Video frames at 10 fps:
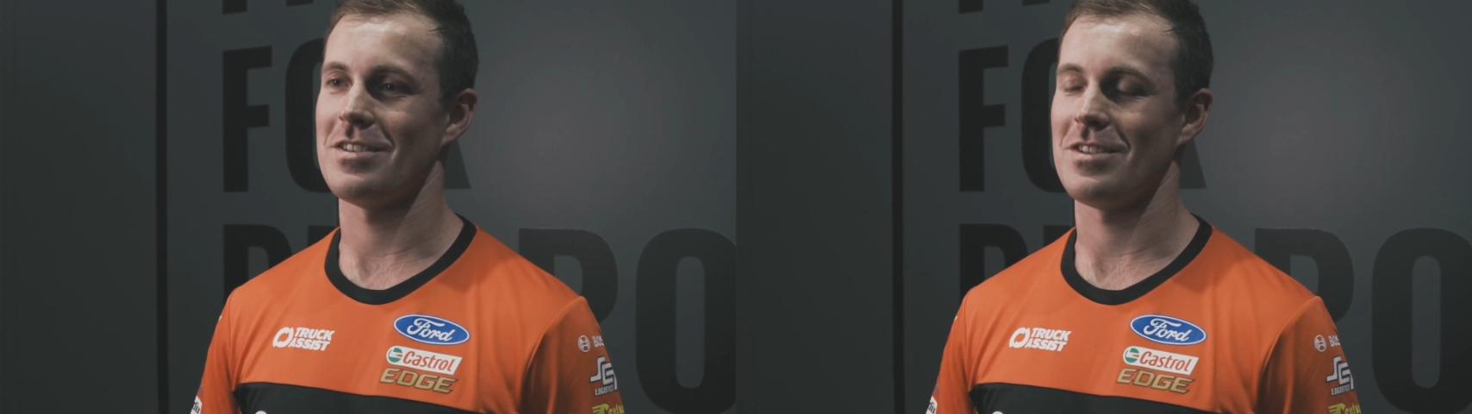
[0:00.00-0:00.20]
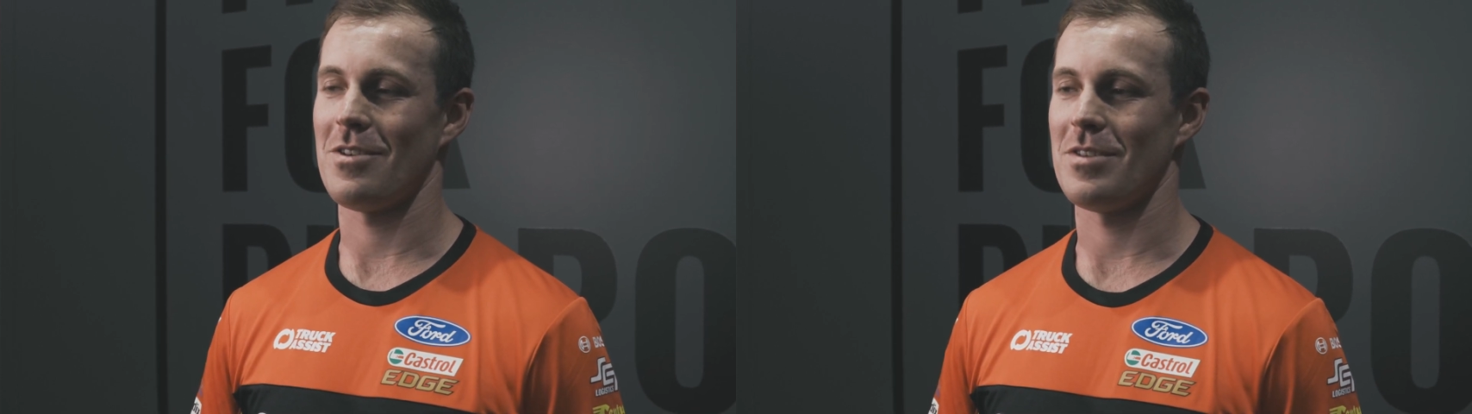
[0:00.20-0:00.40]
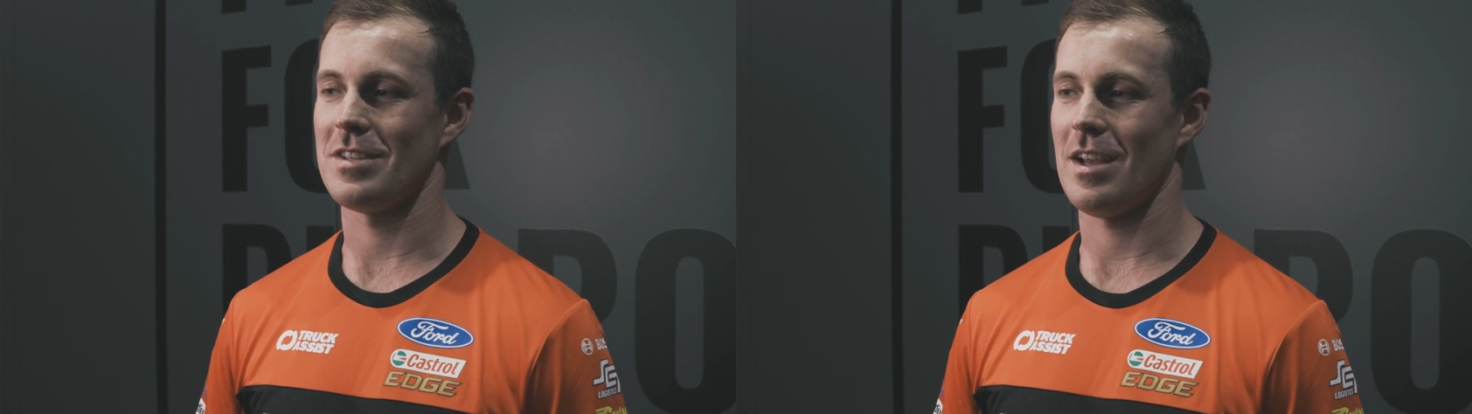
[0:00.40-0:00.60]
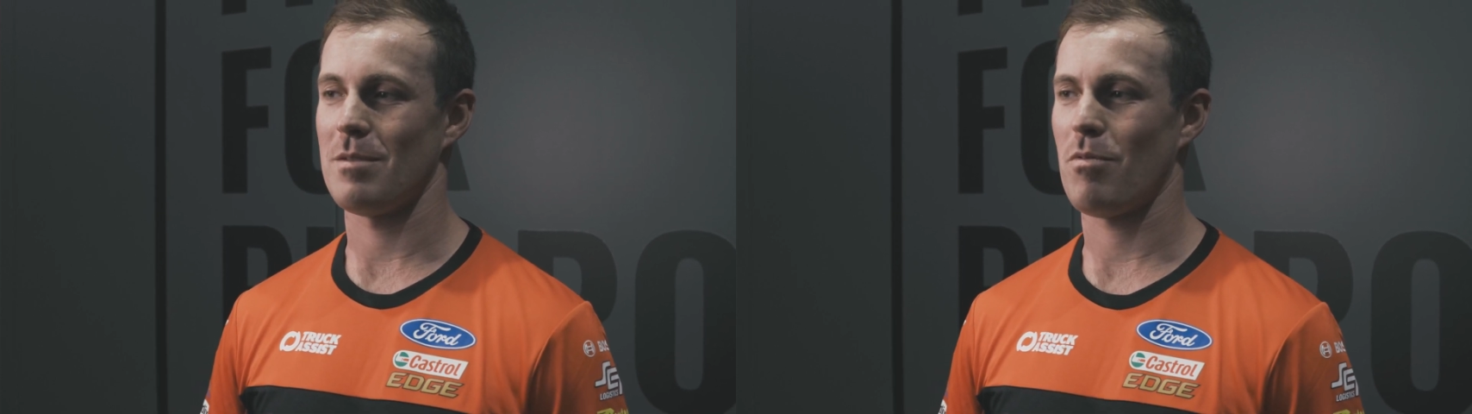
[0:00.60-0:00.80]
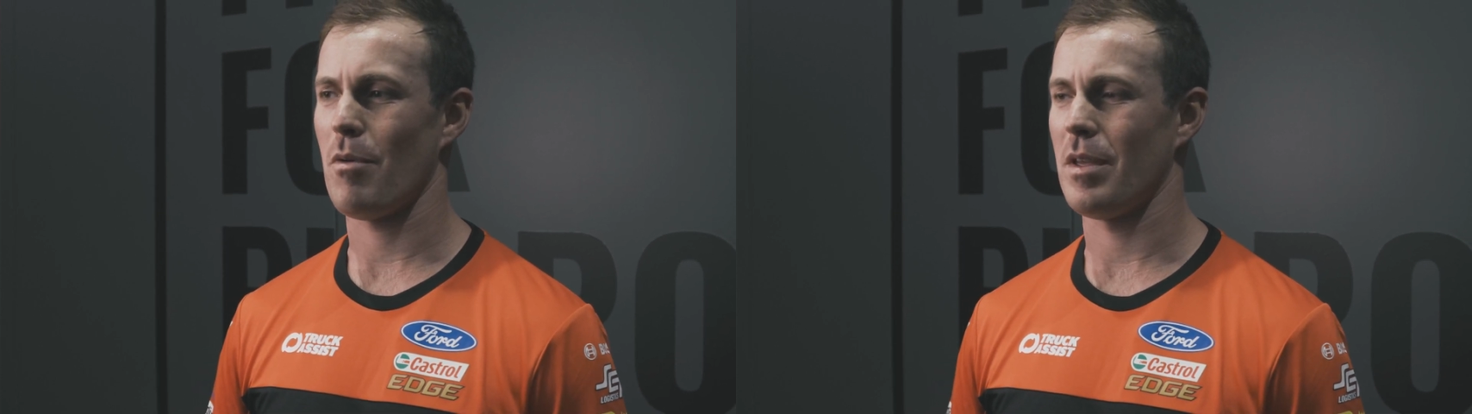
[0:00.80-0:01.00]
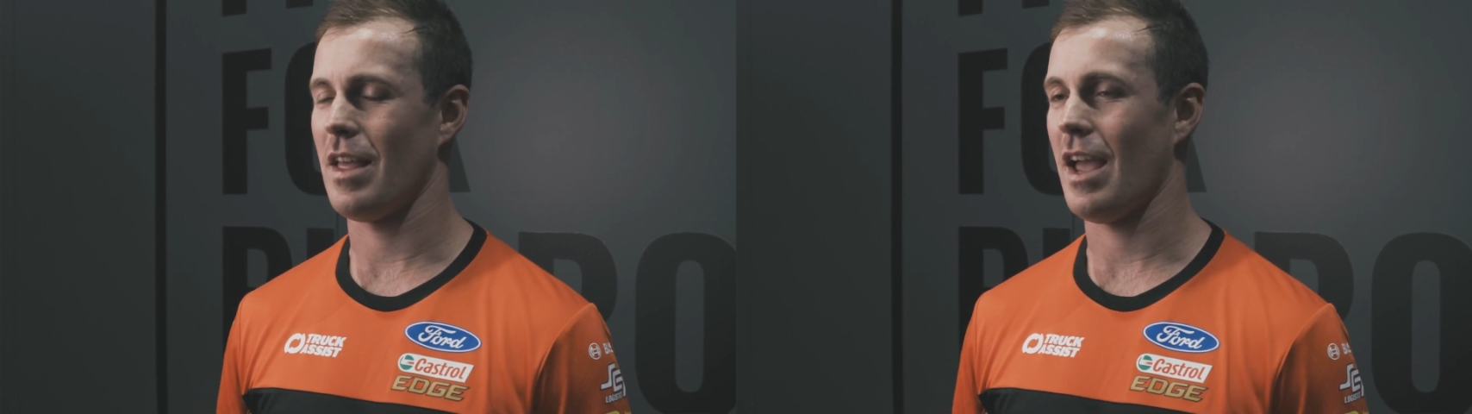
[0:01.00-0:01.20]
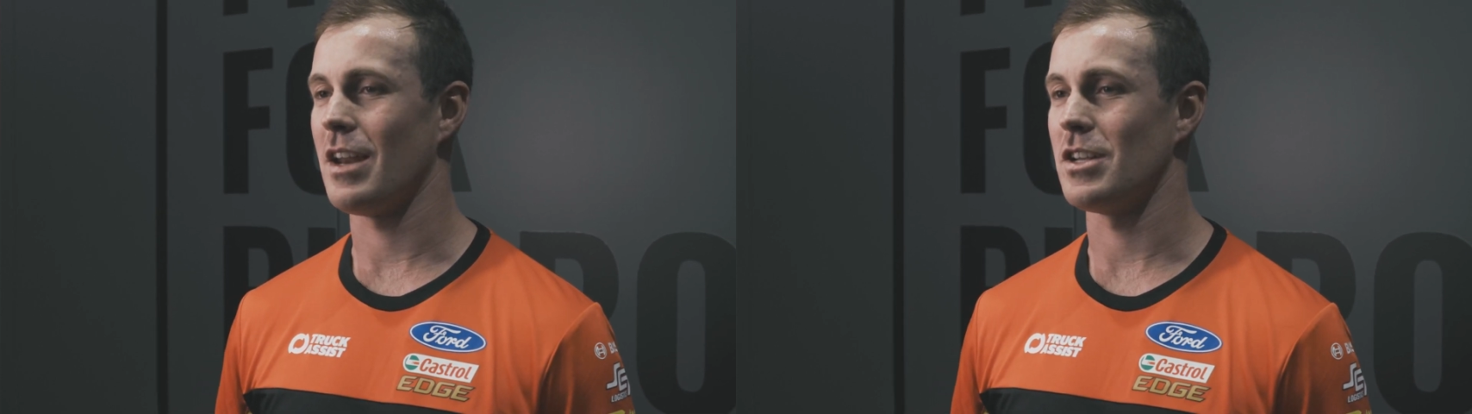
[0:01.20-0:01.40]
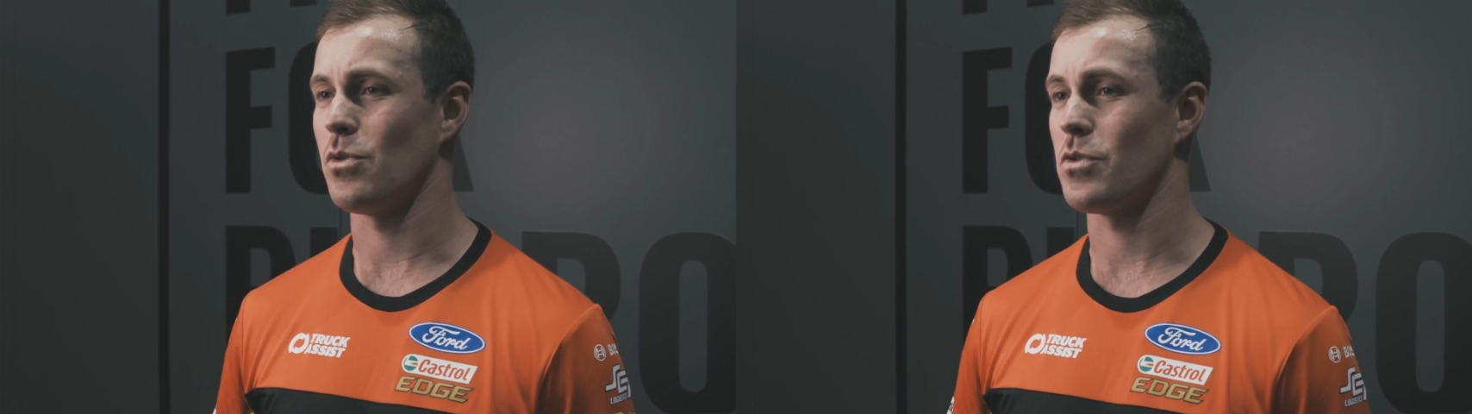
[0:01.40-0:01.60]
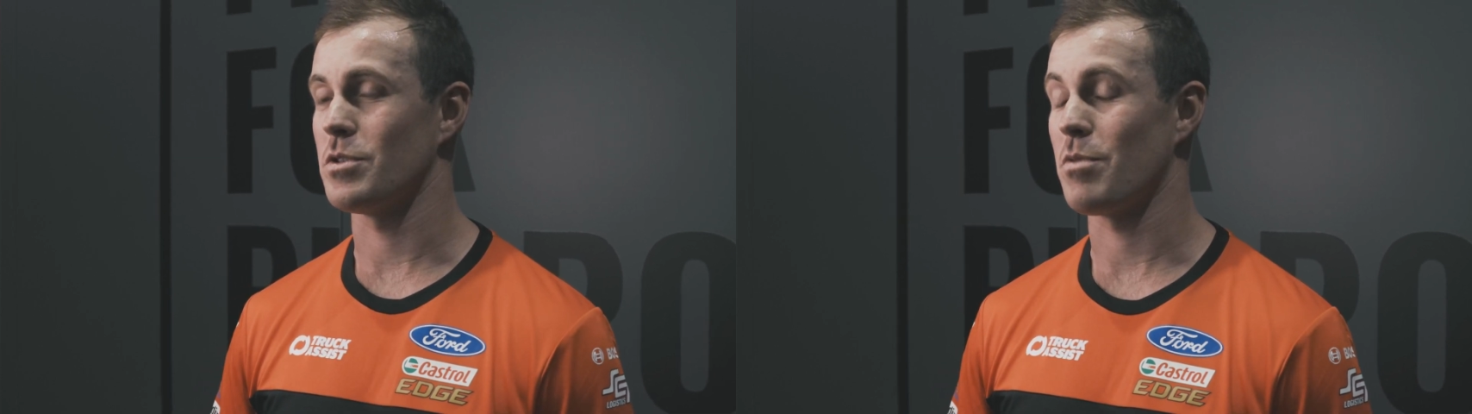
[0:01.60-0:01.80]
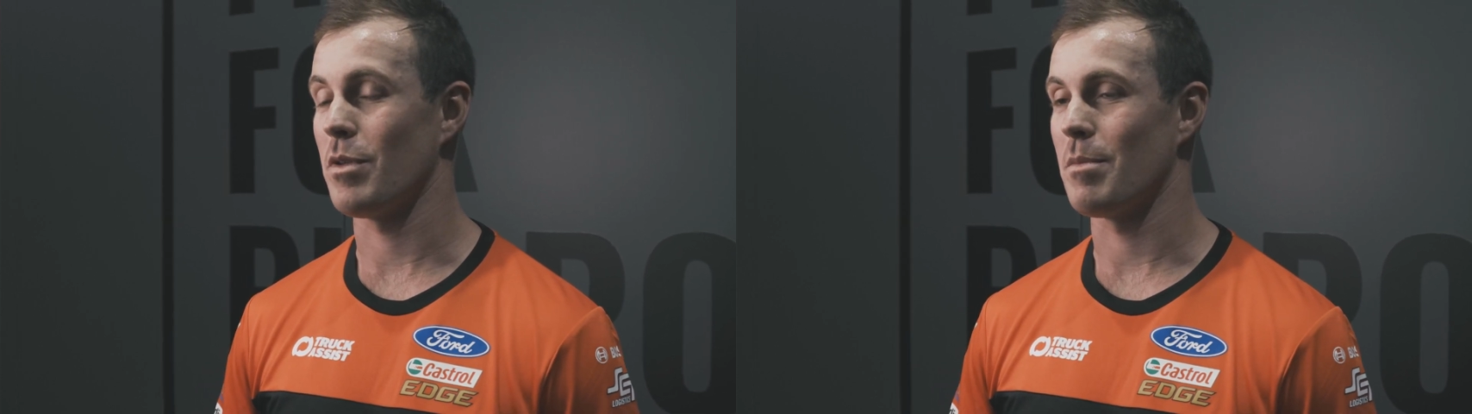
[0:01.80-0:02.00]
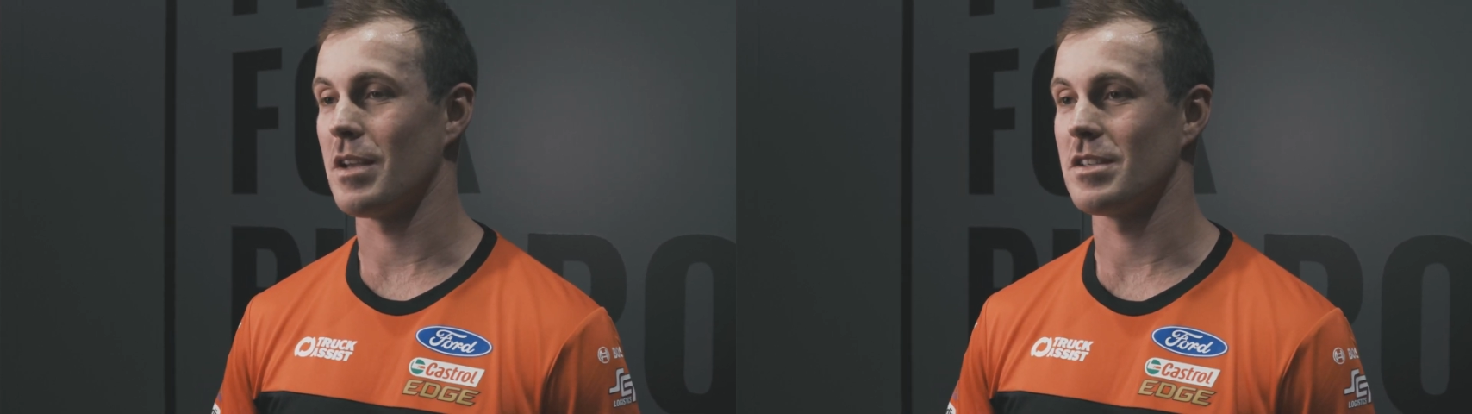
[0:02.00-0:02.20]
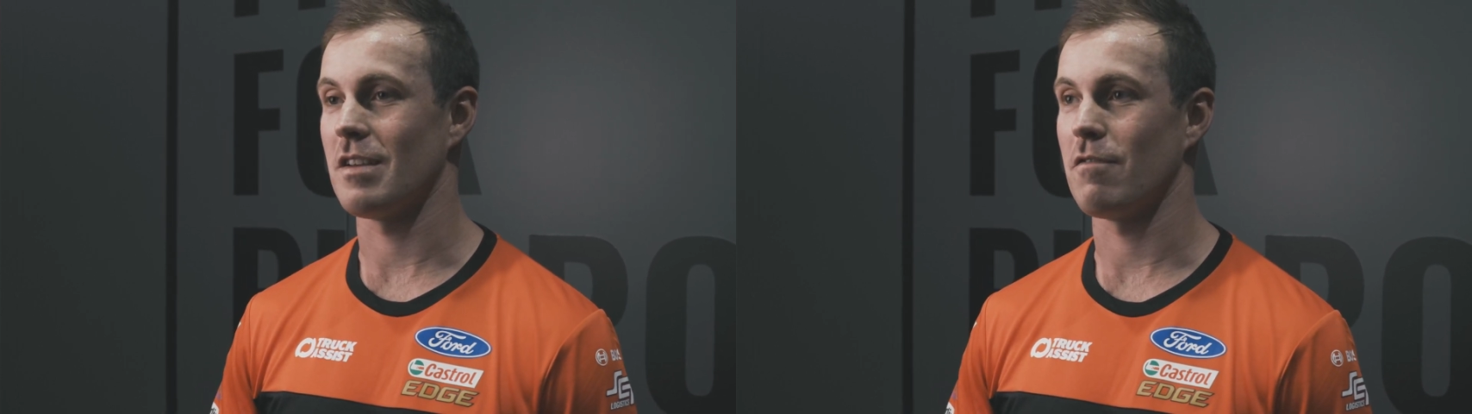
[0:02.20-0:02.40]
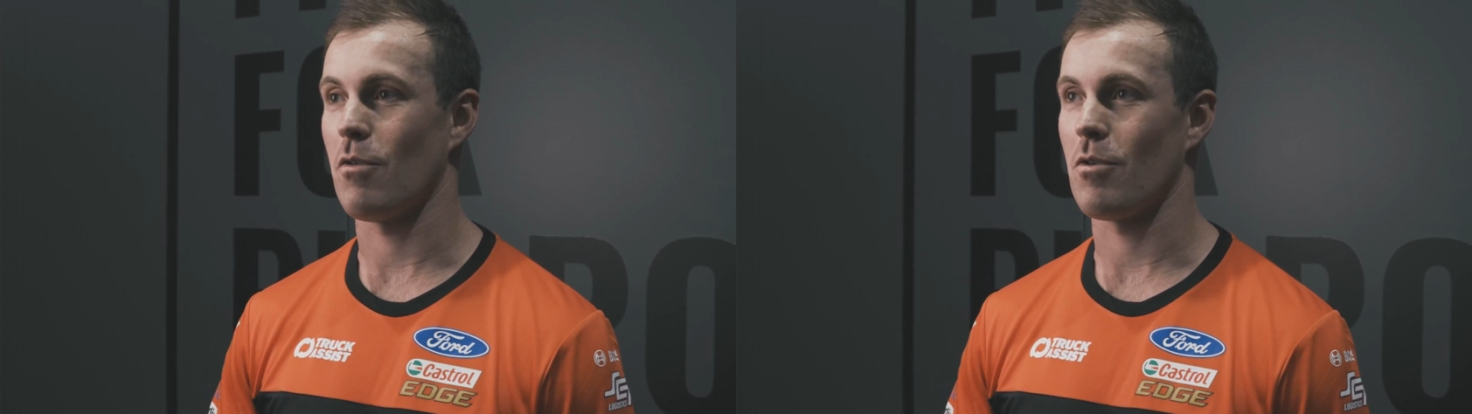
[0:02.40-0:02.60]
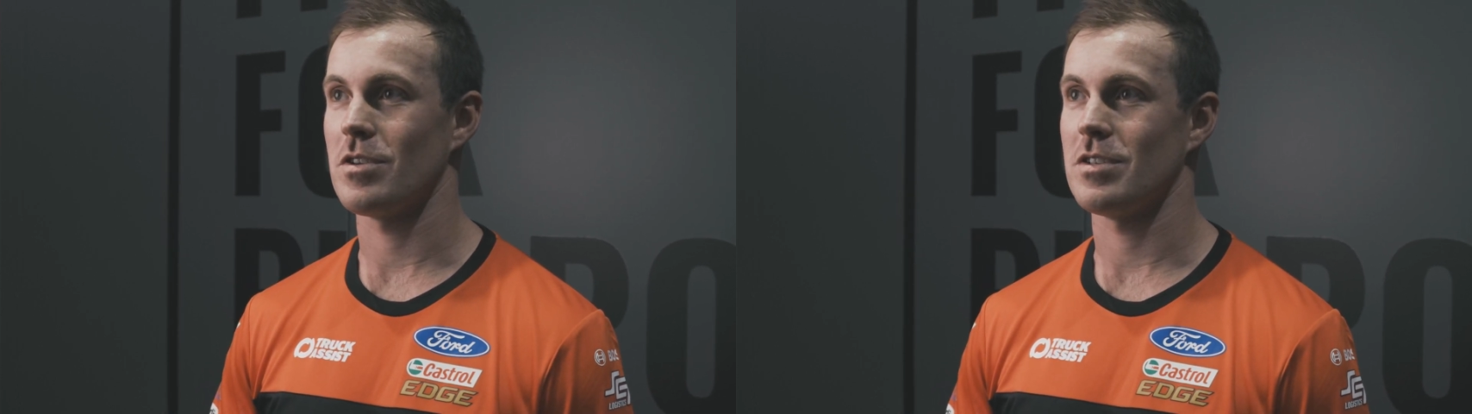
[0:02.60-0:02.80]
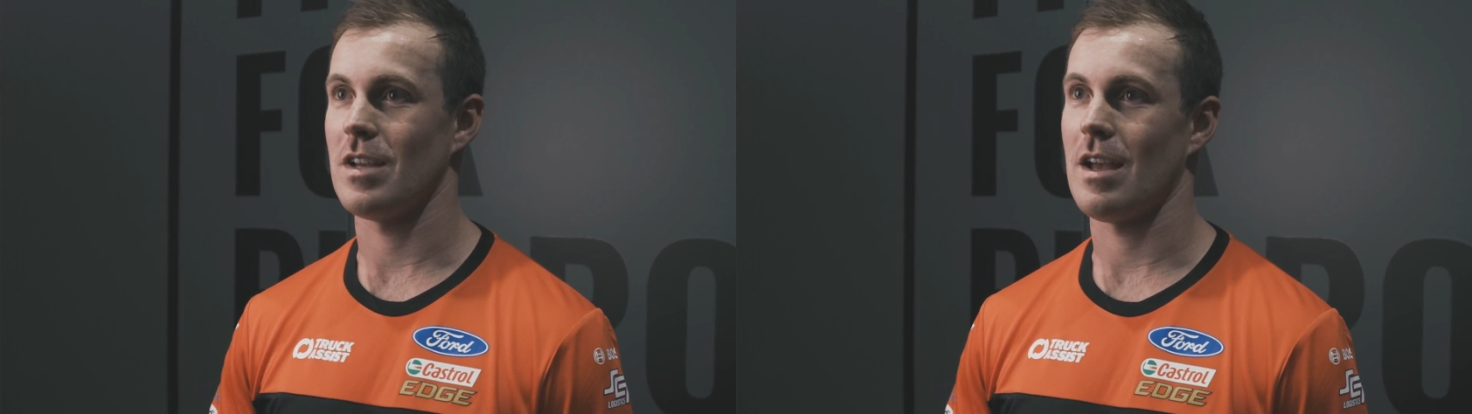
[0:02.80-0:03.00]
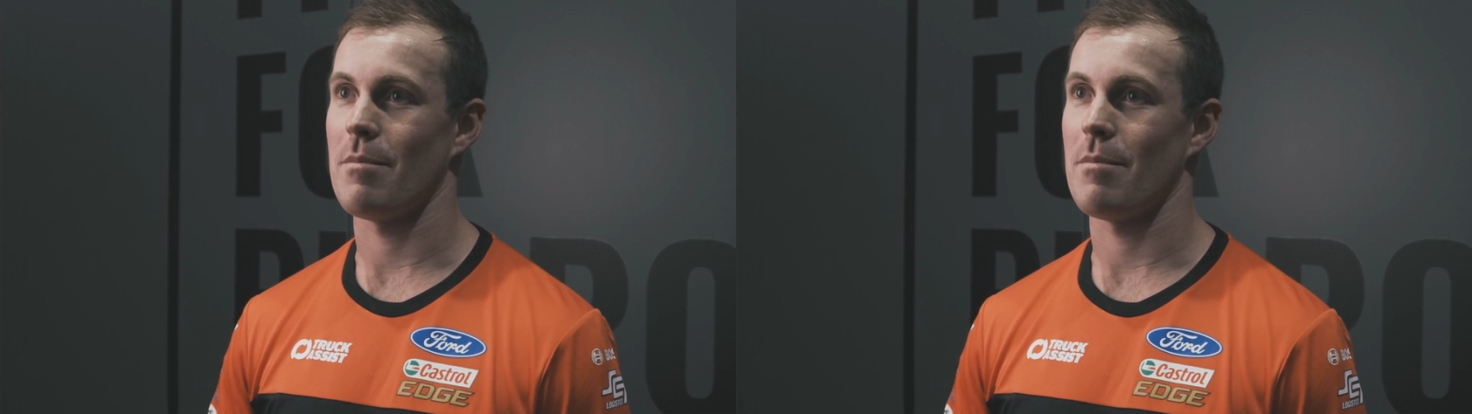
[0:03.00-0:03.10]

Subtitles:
So it's probably the heat exhaustion is probably the biggest thing for us.